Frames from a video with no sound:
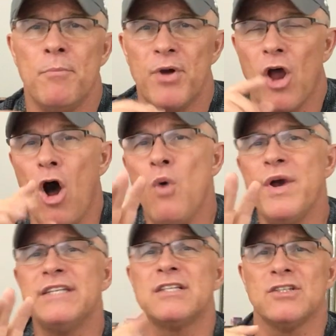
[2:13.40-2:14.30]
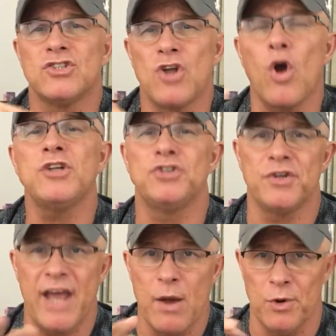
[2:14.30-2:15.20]
But always start your
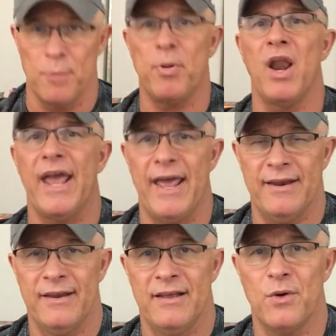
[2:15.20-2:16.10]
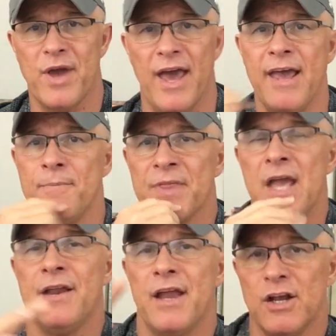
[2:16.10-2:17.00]
day with a plan okay?
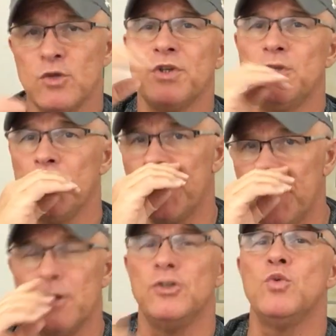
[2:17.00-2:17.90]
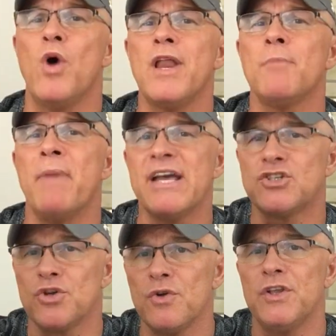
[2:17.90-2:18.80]
Now, here's what you want to do. You want to make
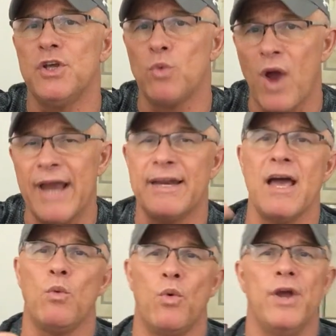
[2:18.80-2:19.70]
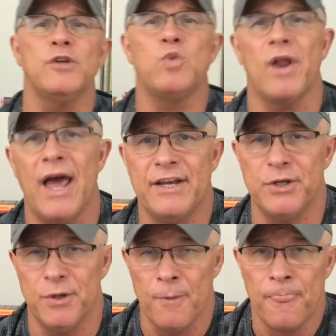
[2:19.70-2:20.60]
sure that you write down, here's what I
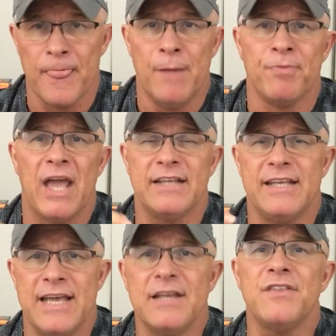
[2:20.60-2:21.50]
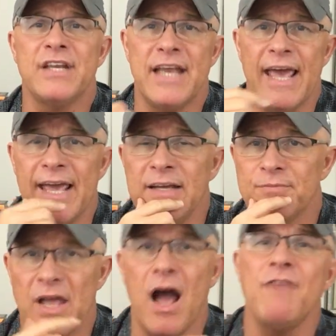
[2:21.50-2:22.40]
do. At the end of the day,
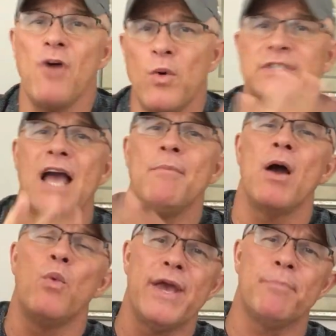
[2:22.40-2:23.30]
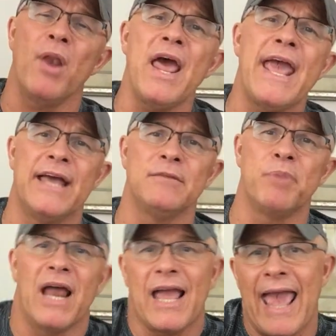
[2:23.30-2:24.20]
now I've always got my week planned,
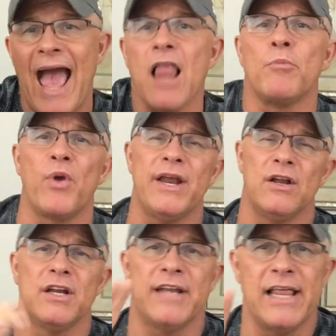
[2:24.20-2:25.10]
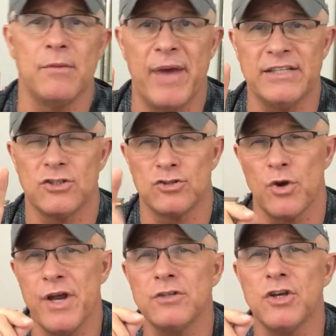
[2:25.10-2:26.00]
but I calibrate on a daily basis.
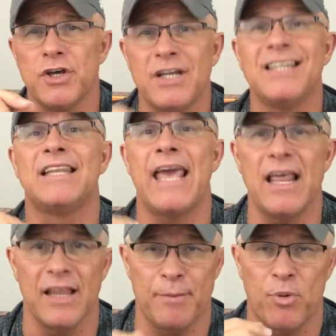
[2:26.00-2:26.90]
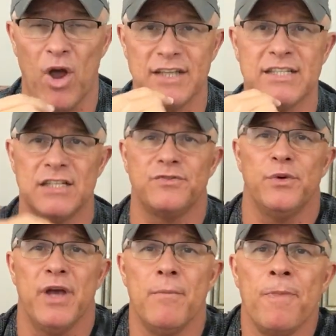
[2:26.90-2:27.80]
So here's a good daily process for
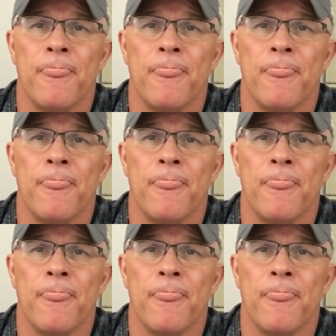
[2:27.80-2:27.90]
you.